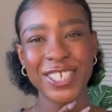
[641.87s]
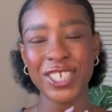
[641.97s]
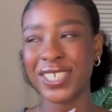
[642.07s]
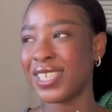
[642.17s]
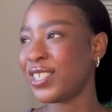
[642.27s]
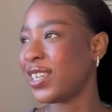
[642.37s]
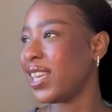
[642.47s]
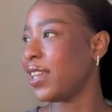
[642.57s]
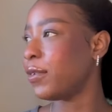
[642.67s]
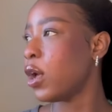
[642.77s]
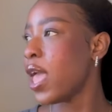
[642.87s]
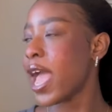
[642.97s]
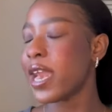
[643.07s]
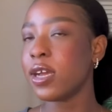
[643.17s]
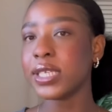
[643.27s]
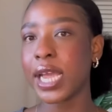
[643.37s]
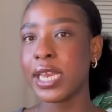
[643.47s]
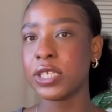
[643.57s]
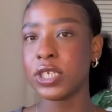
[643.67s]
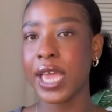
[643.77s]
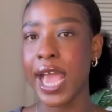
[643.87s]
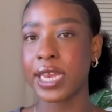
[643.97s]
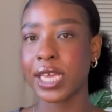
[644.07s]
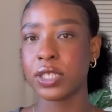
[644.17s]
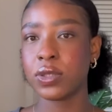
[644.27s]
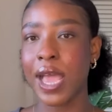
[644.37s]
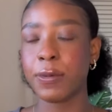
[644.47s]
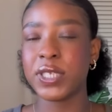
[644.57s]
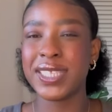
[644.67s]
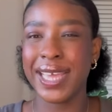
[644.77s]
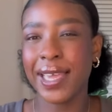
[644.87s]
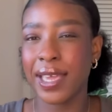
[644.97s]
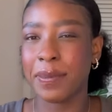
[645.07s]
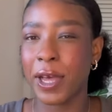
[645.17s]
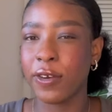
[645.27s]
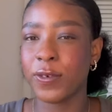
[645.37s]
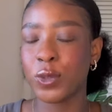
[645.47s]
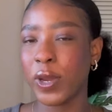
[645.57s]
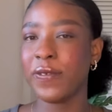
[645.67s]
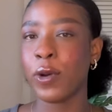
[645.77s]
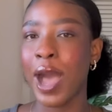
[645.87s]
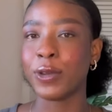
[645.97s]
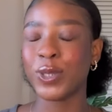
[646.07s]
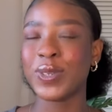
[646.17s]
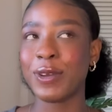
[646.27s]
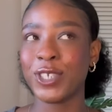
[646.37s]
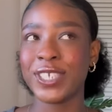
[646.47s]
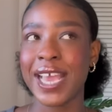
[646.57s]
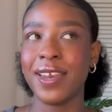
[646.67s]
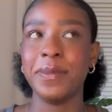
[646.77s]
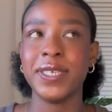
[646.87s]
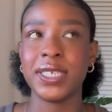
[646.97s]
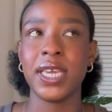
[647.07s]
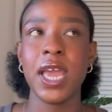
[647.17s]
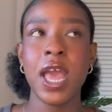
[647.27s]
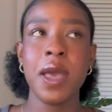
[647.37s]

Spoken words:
She's literally evil. And I was like, I literally had like, I was thinking about it for 24 hours. Also, I was just hella busy.